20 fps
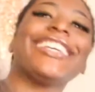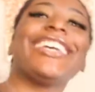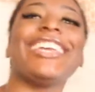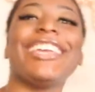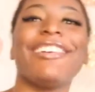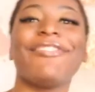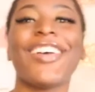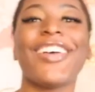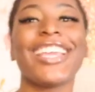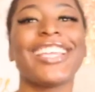
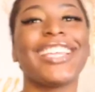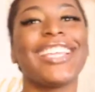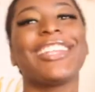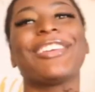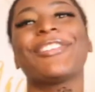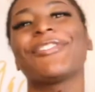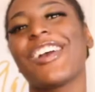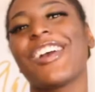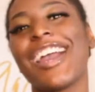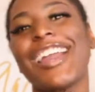If I get it
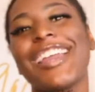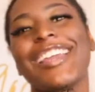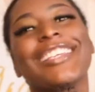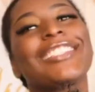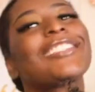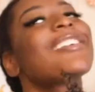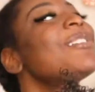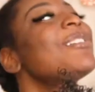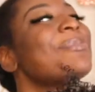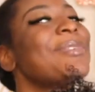right,
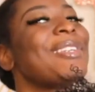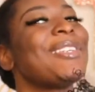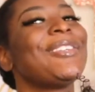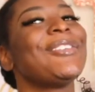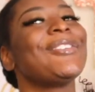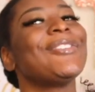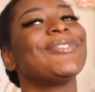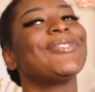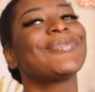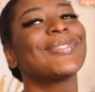it's gonna be
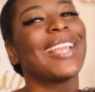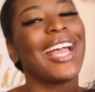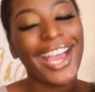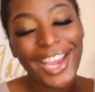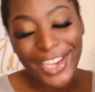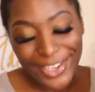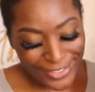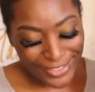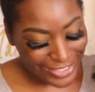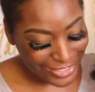cute.
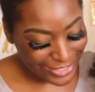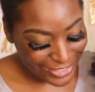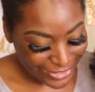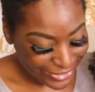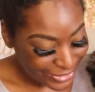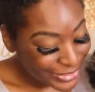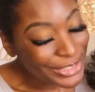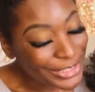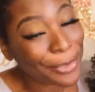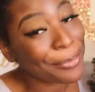I already know
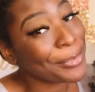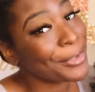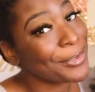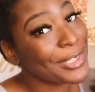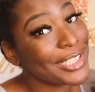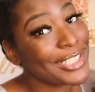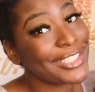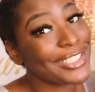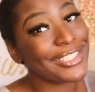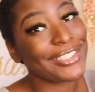it's gonna be
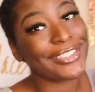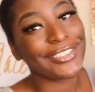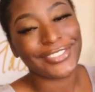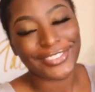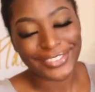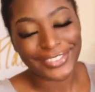real cute.